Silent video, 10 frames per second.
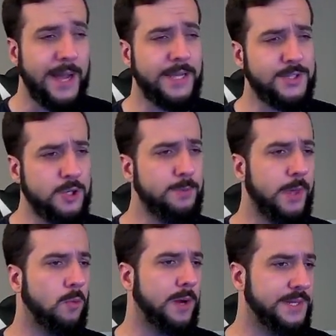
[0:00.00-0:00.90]
I assume
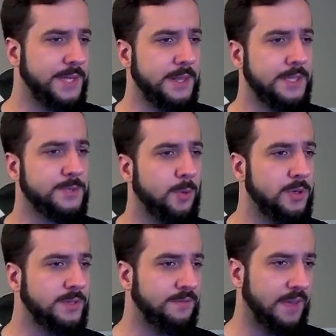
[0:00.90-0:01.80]
they want to take this
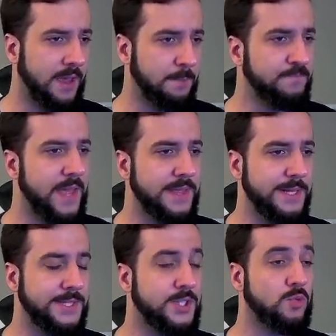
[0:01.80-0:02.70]
Poison Fang and
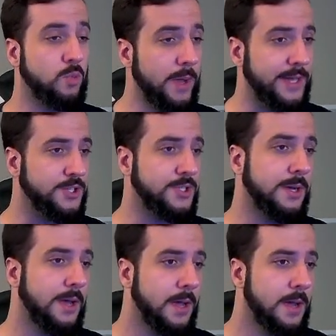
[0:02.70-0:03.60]
then switch.
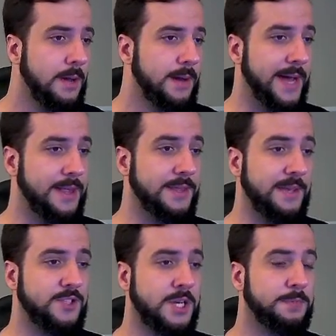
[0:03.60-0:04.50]
Now that
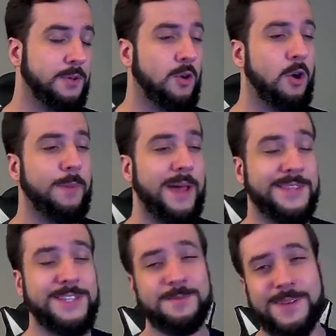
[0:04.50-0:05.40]
they've chipped the
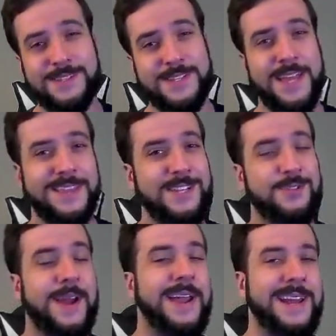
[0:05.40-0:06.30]
Crobat, this means that the
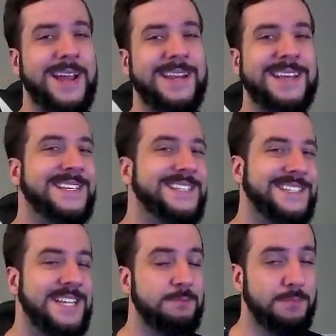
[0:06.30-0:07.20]
Dragonite is
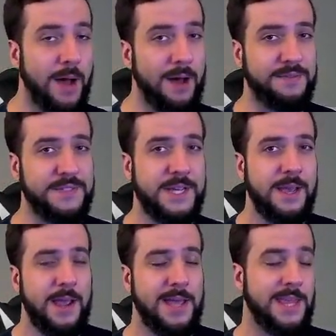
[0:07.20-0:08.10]
debuffed,
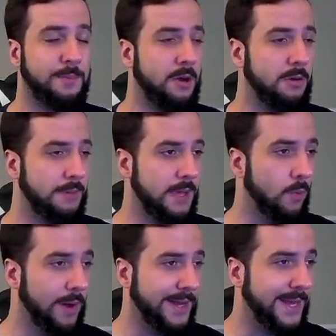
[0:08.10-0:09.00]
and they probably
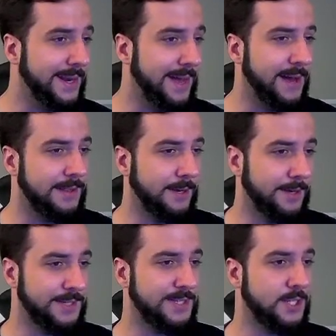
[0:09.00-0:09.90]
want to get it out of there
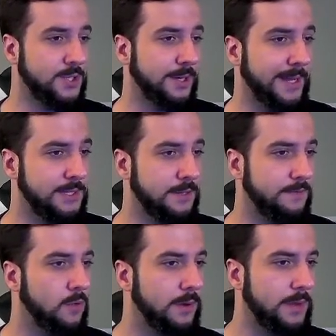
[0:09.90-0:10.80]
because it's such a good answer
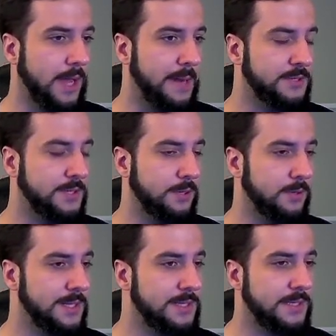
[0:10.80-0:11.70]
for the
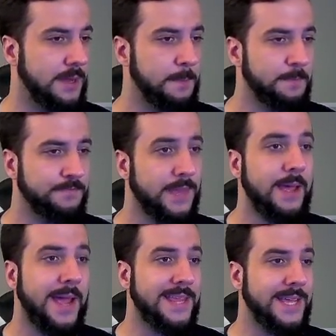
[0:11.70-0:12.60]
Obstagoon. Let's see.
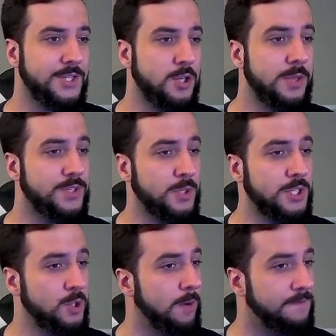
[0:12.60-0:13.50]
And they do. They switch
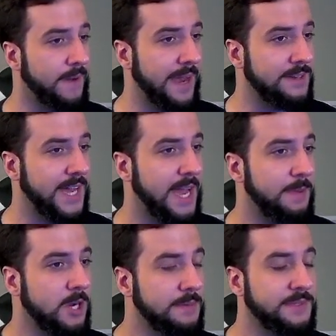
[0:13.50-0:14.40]
into a Fire type.
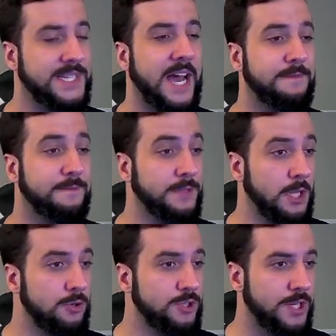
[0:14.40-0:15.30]
Here comes
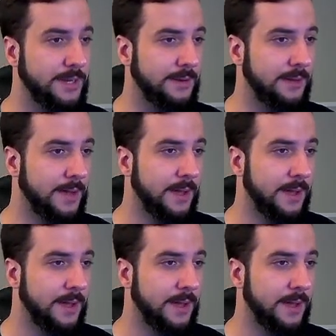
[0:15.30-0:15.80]
Typhlosion.